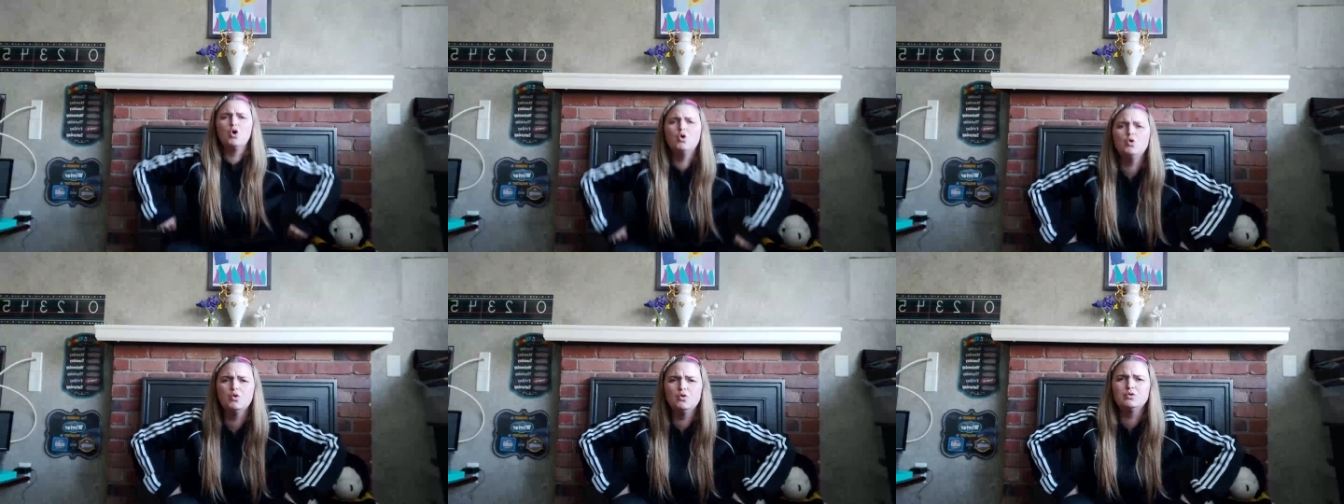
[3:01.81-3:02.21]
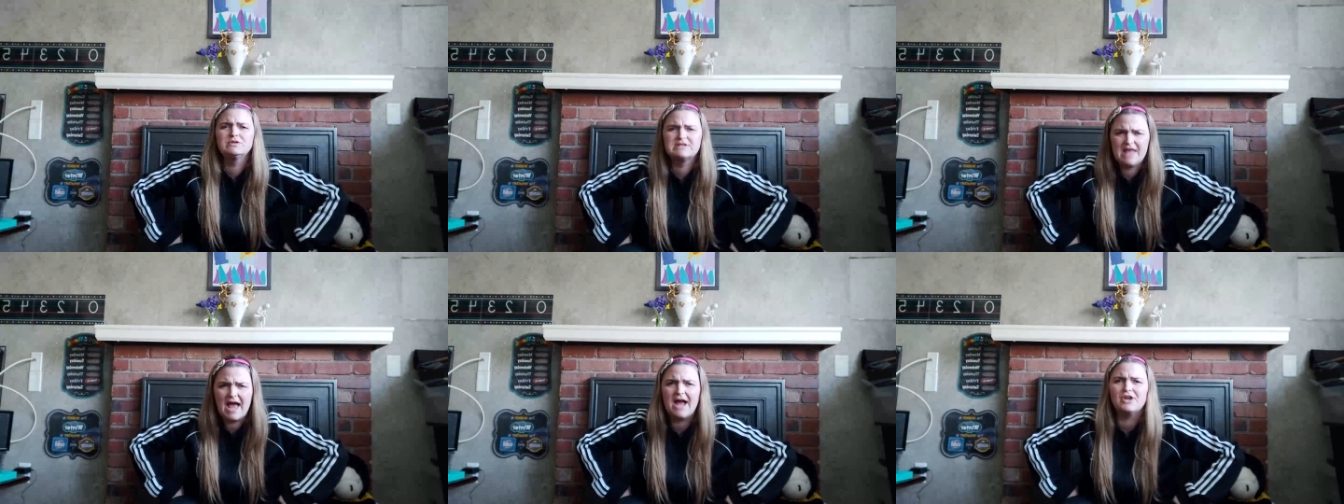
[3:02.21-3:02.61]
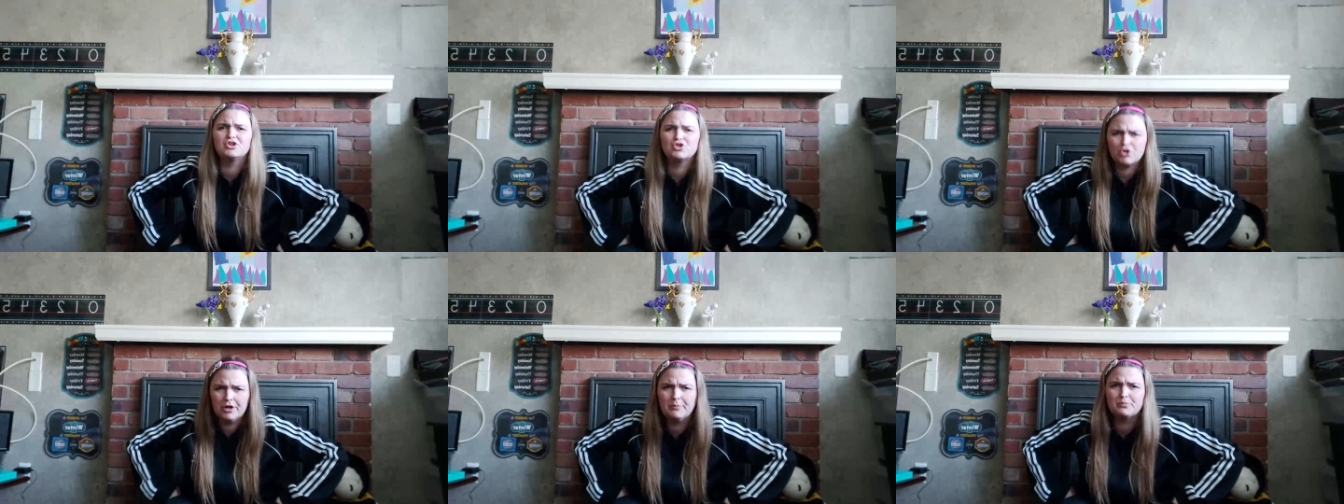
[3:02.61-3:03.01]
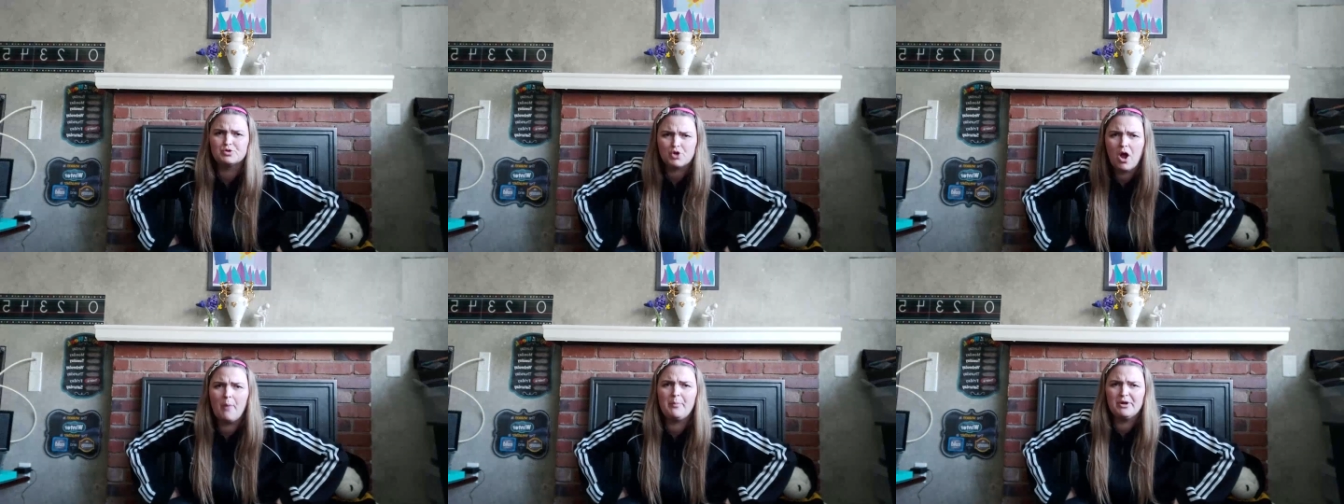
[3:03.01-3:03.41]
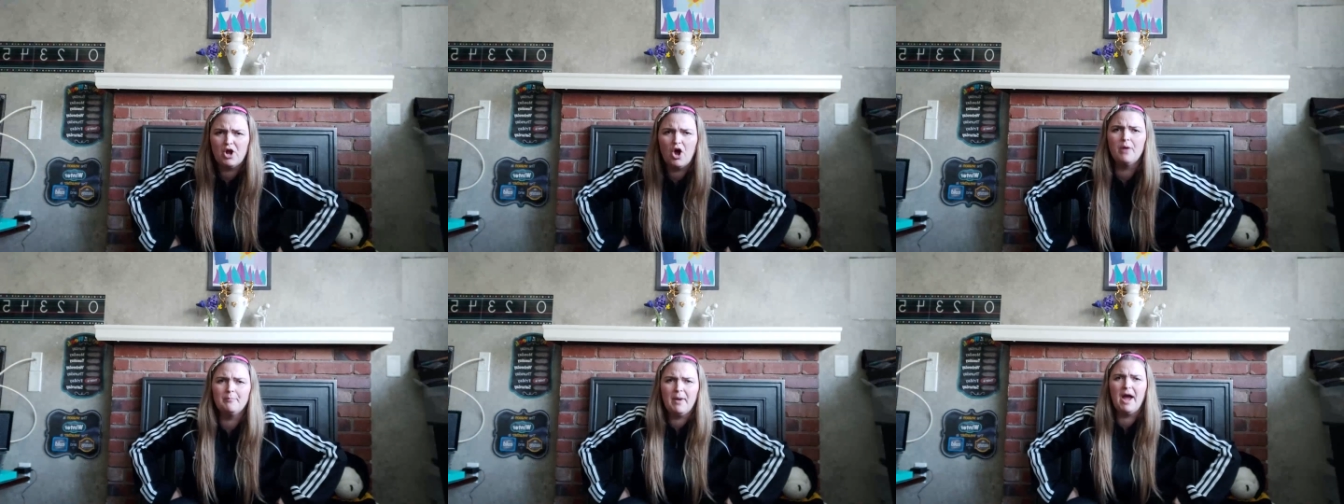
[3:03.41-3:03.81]
Who's that trip-tropping
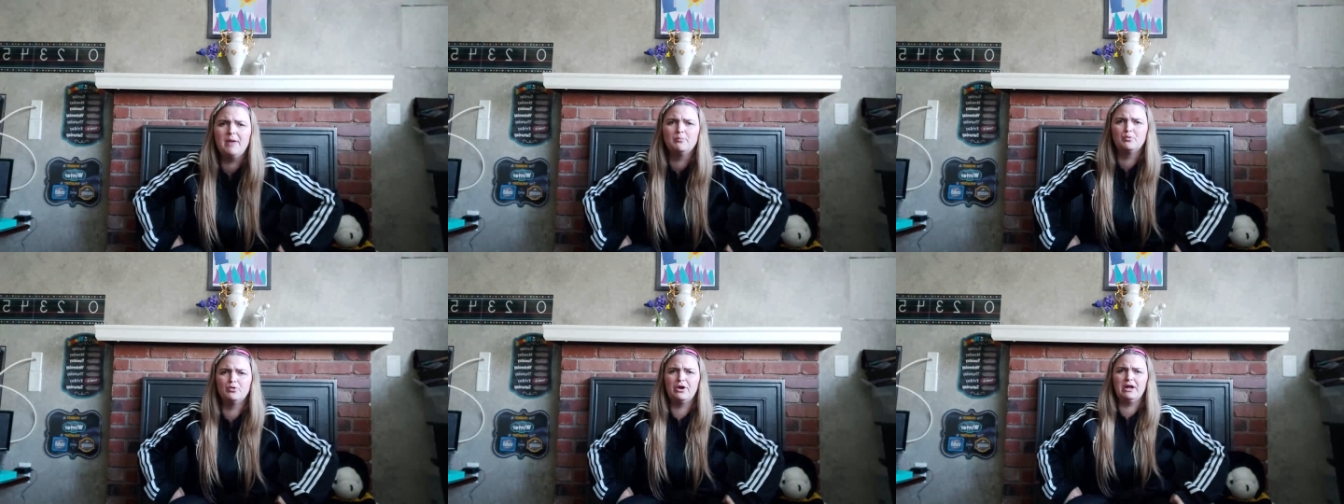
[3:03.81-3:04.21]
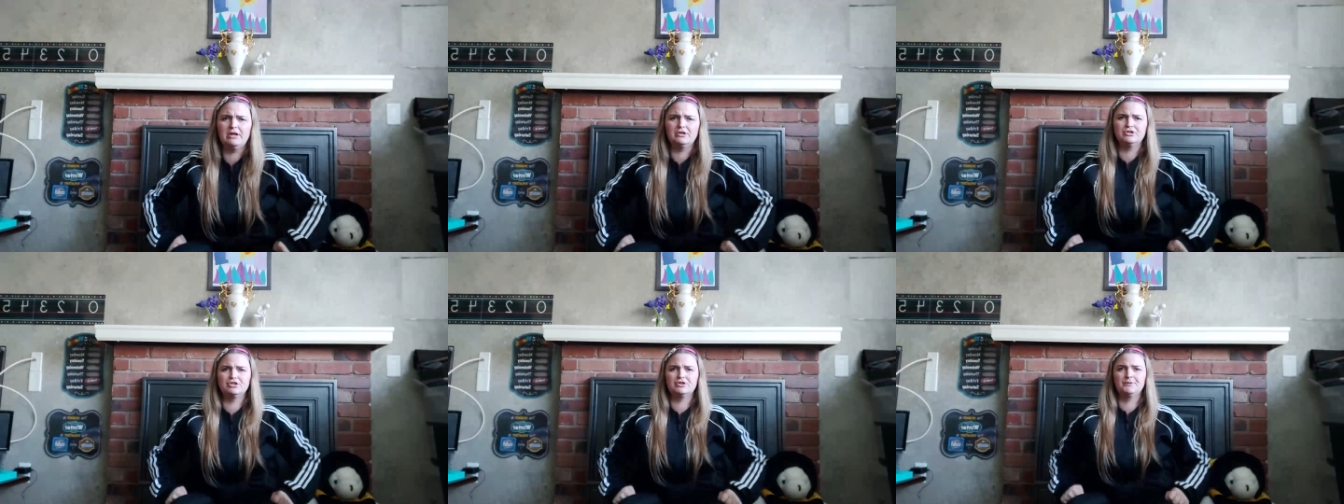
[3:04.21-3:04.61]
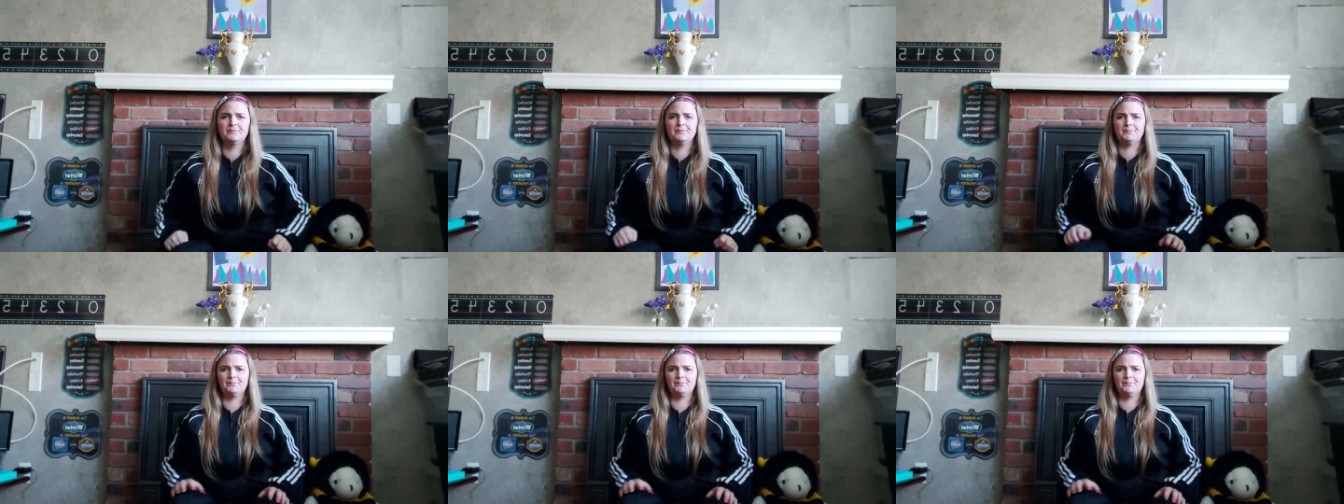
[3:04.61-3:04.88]
on my bridge?